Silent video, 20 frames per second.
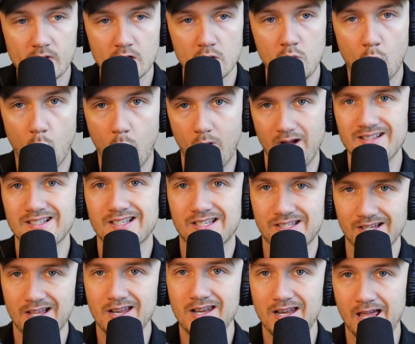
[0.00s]
one
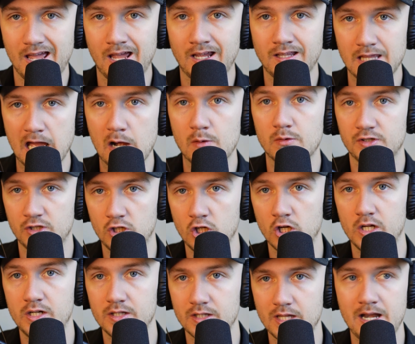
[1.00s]
Sunday that was
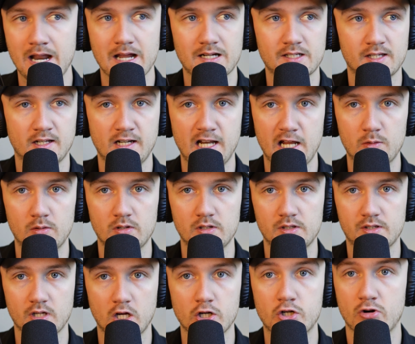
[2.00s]
good, the next Sunday
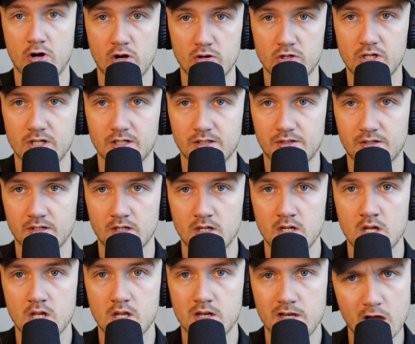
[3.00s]
was atrocious.
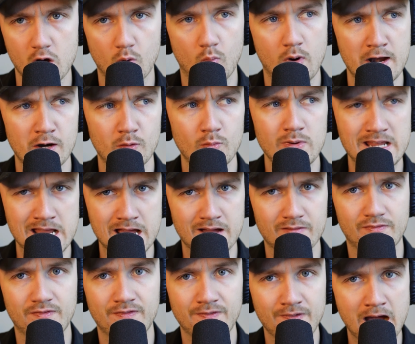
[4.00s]
No, why don't we
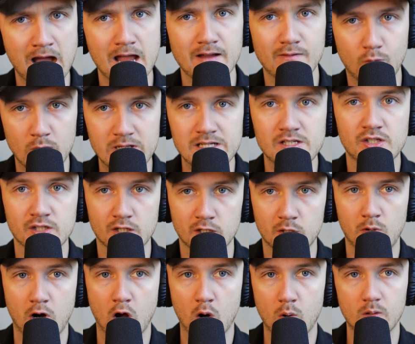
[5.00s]
have 5 weeks in
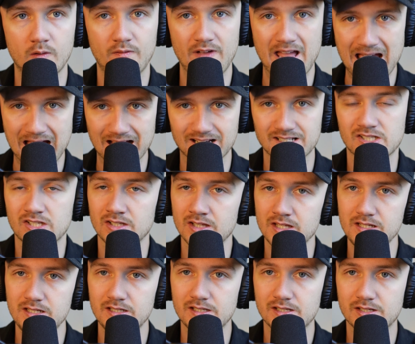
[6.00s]
a row of
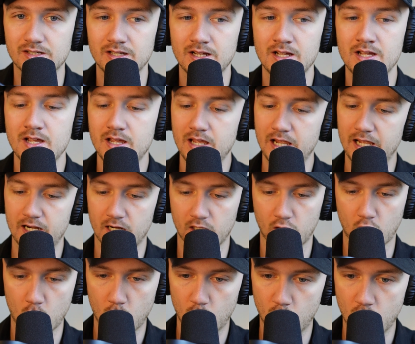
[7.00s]
excellence and a
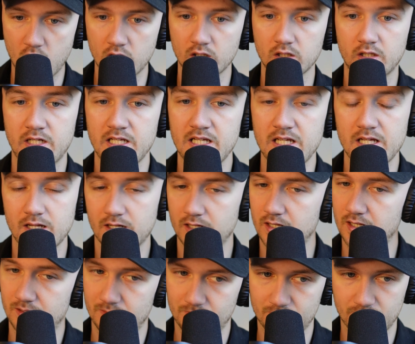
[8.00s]
quality
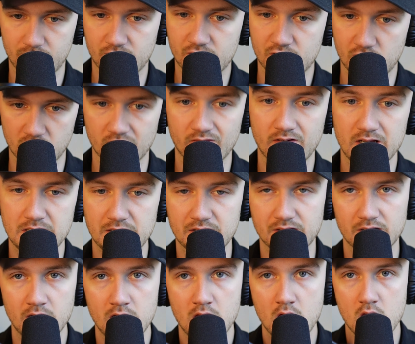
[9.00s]
uh,
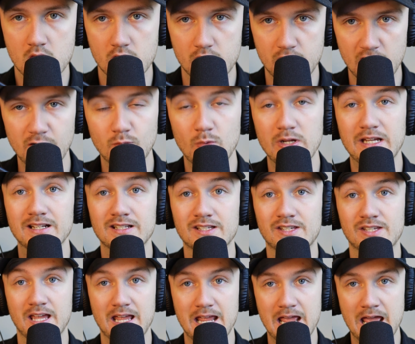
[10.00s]
service? Then we can
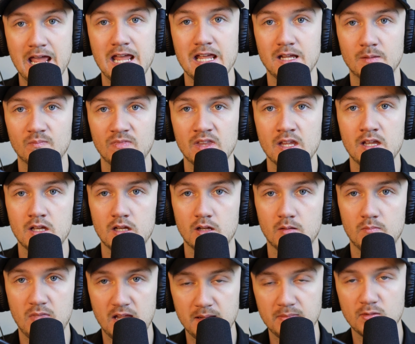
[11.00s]
say, "Hey,
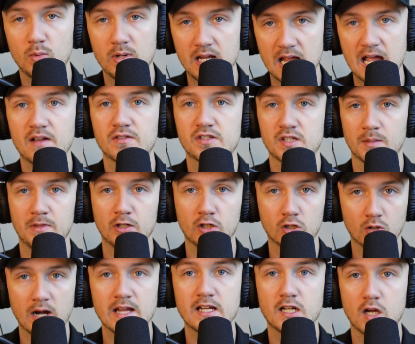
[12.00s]
maybe we have something
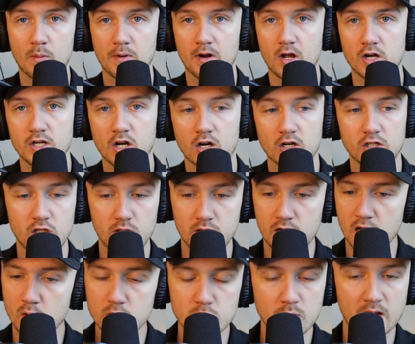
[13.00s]
great going on here." You
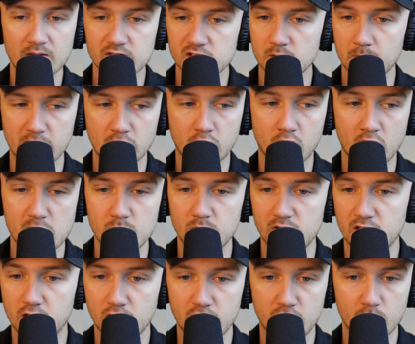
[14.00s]
know you have something great
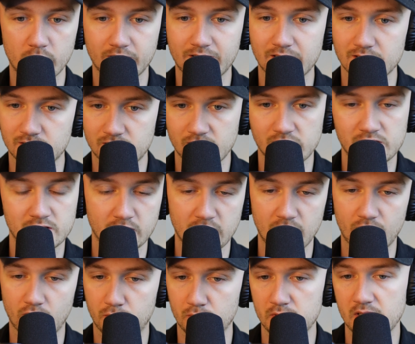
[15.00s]
when you can do it consistently
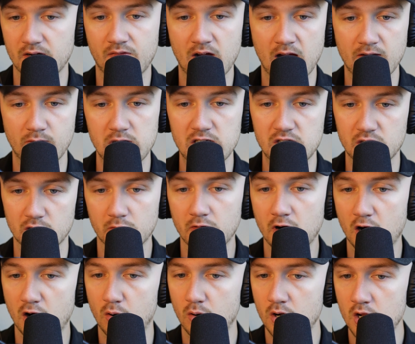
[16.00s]
for 3 to 5 weeks in a
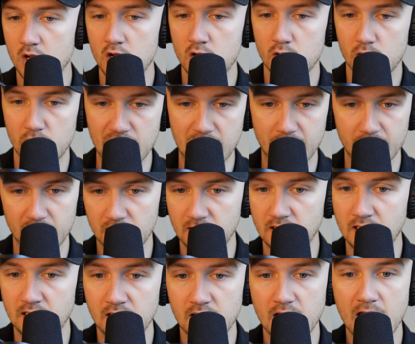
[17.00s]
row without
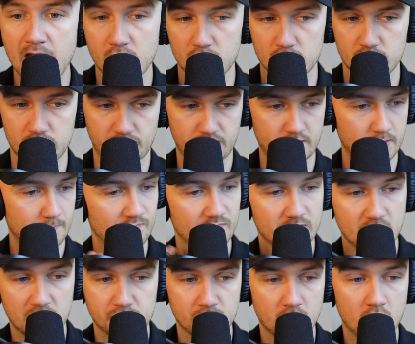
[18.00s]
any errors.
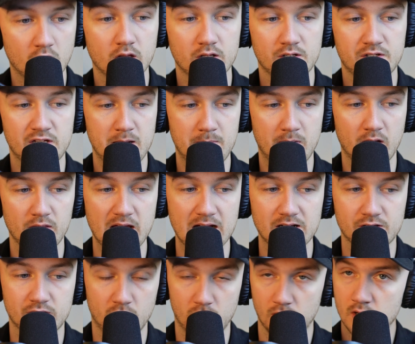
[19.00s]
That's all I'll about
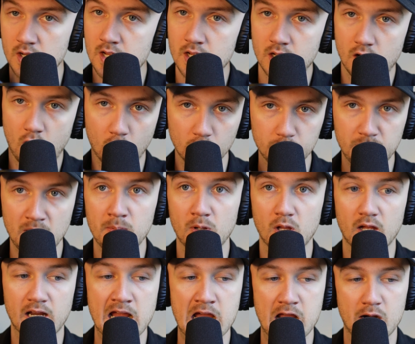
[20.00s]
that. So hold
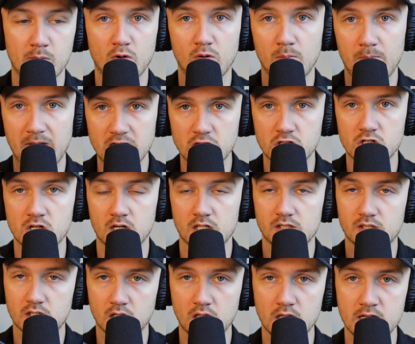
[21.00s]
people accountable, make sure
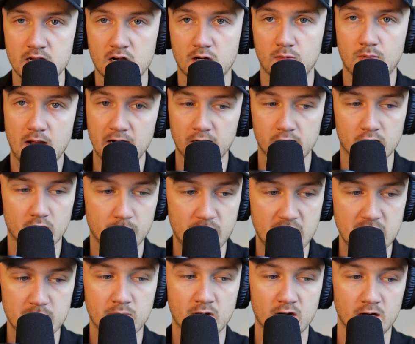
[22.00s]
it's clear, write it on
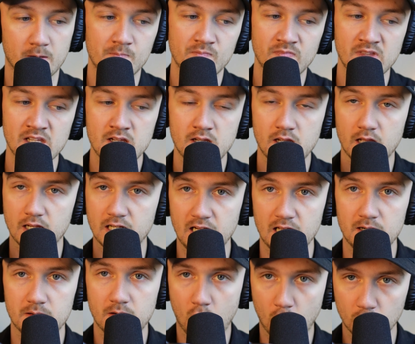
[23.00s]
paper.
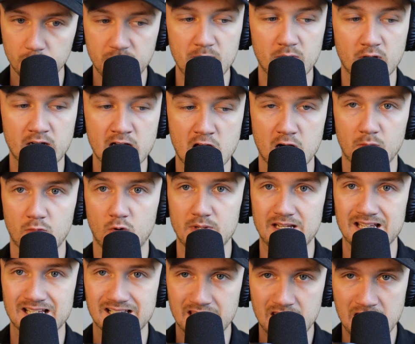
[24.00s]
Again, hold people accountable
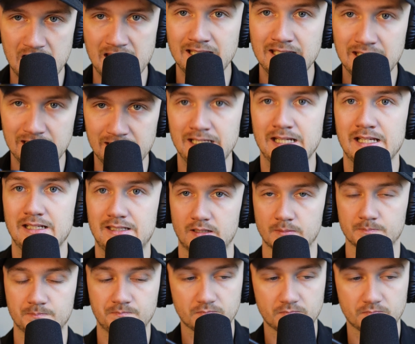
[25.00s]
because they need it.